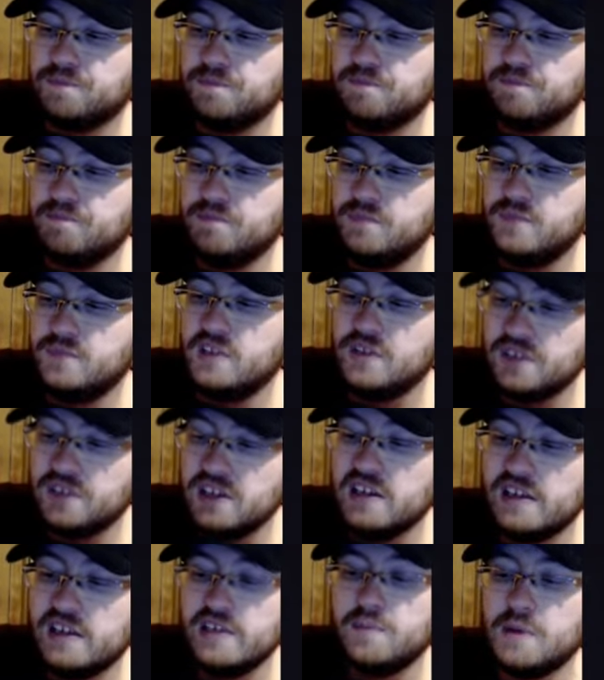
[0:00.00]
the thing I
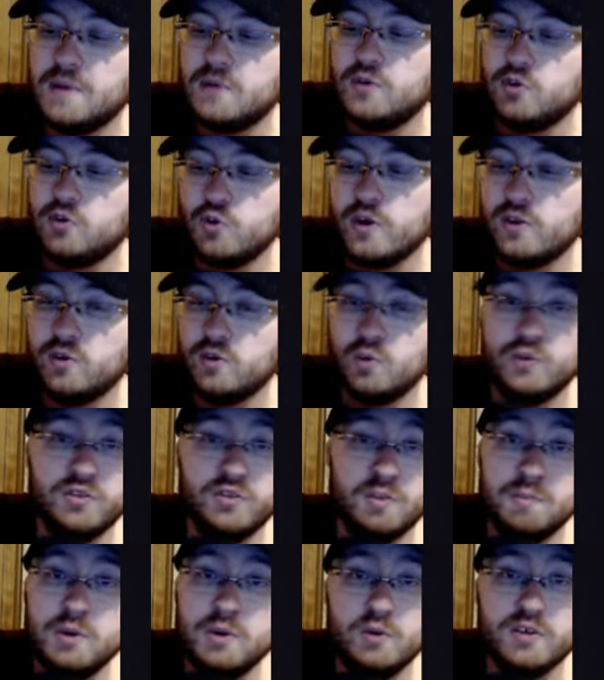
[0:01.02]
liked about the trailer was the
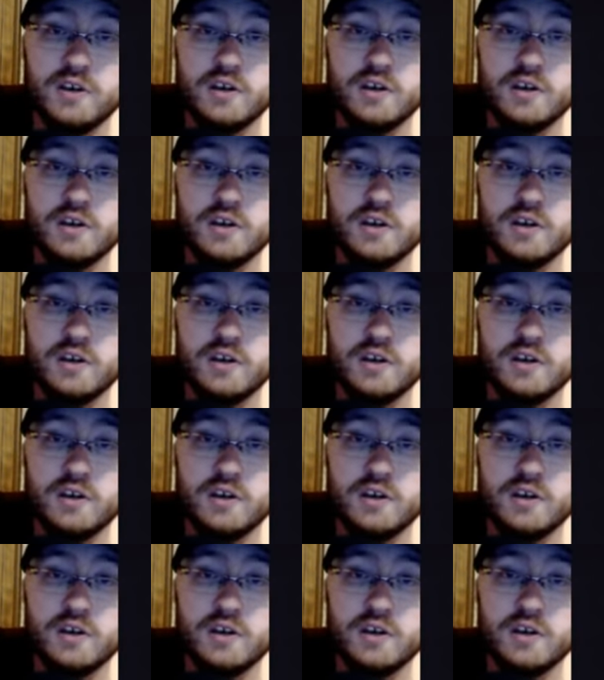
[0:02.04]
music